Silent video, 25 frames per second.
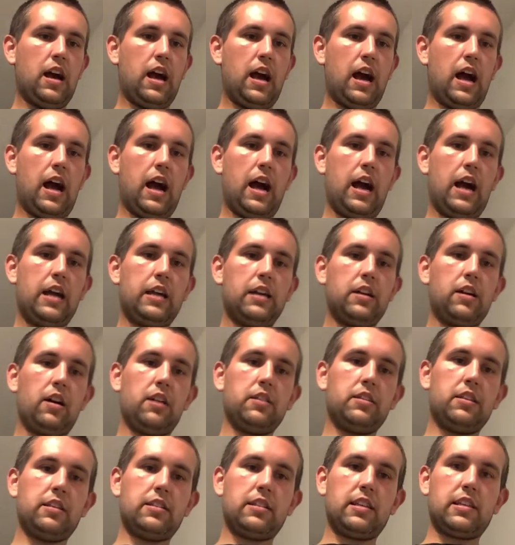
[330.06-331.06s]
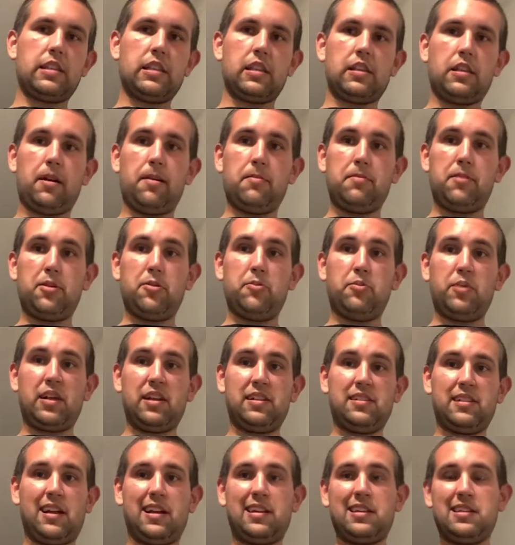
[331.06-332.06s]
got this as a W
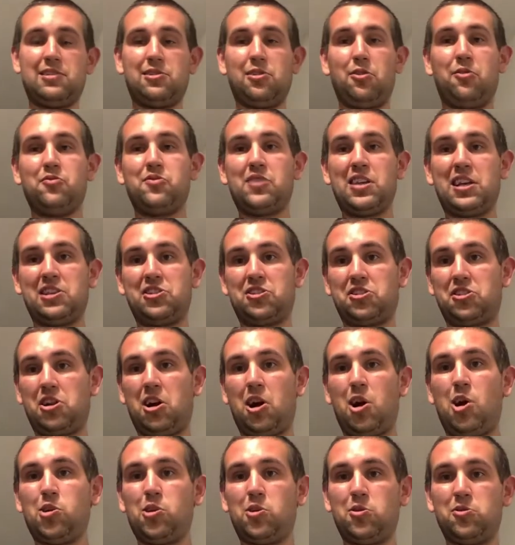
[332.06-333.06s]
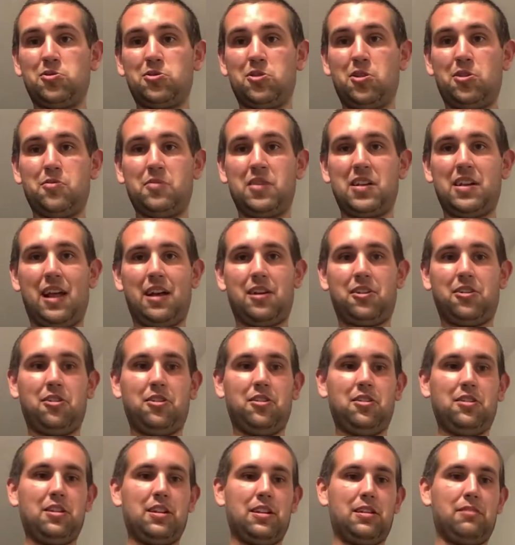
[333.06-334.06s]
because I just don't think Chicago is going to be that
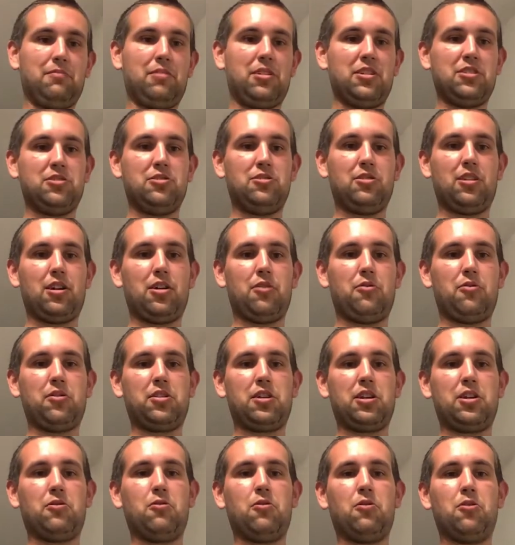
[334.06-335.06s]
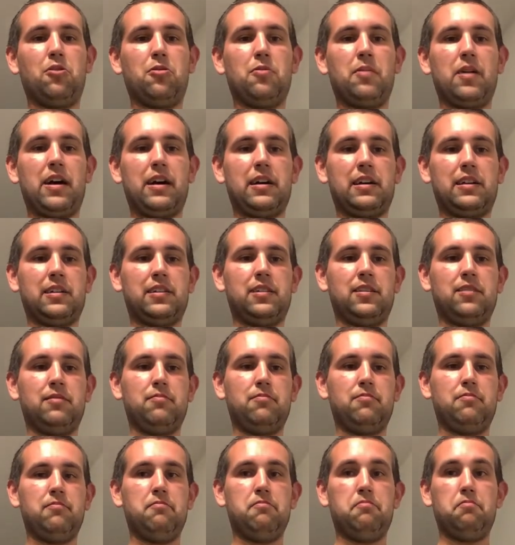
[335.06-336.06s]
good, and plus you got a rookie quarterback
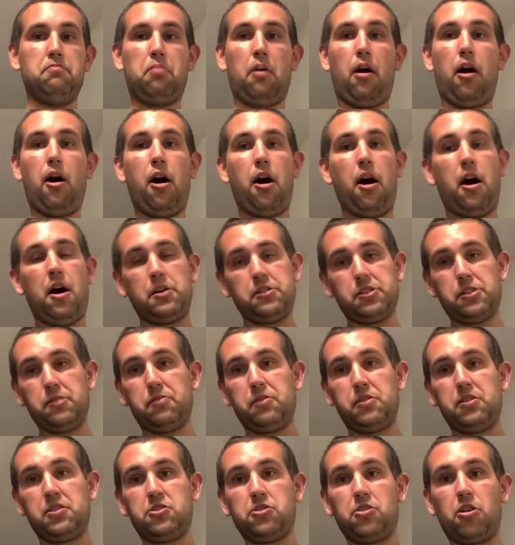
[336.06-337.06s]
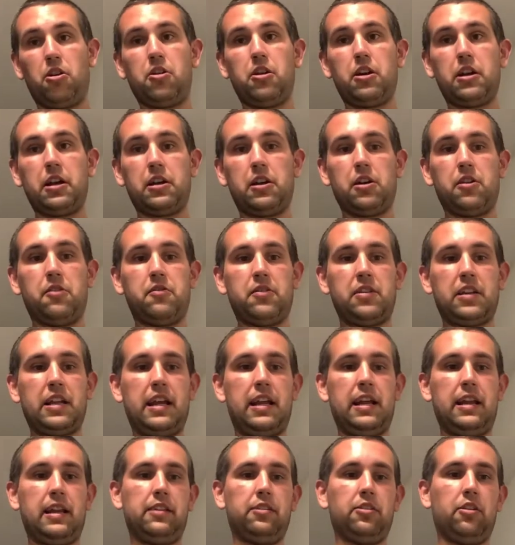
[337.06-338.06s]
possibly starting over to
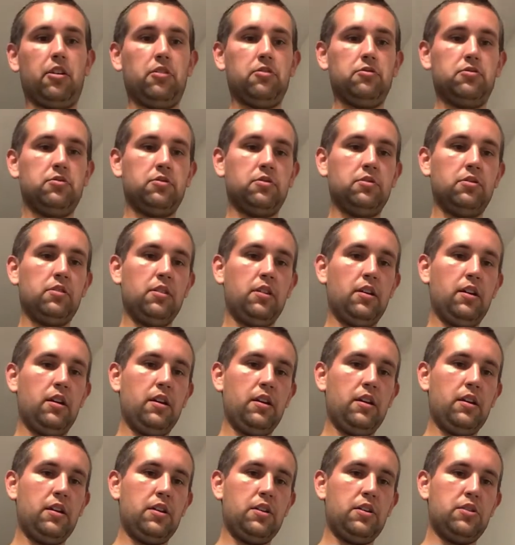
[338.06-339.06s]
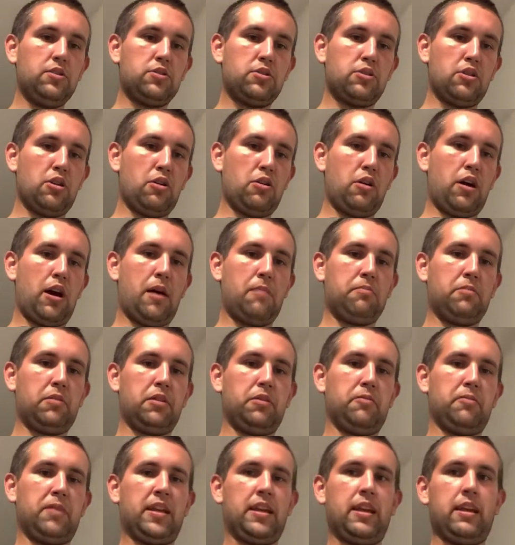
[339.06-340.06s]
Andy Dalton. So I'm going
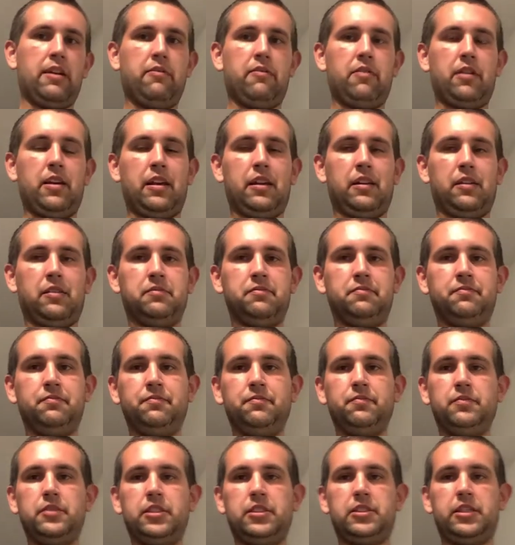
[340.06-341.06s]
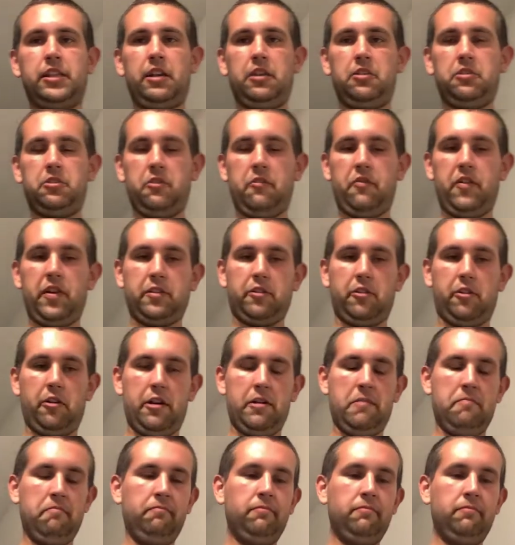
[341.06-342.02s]
to be giving Steelers the victory.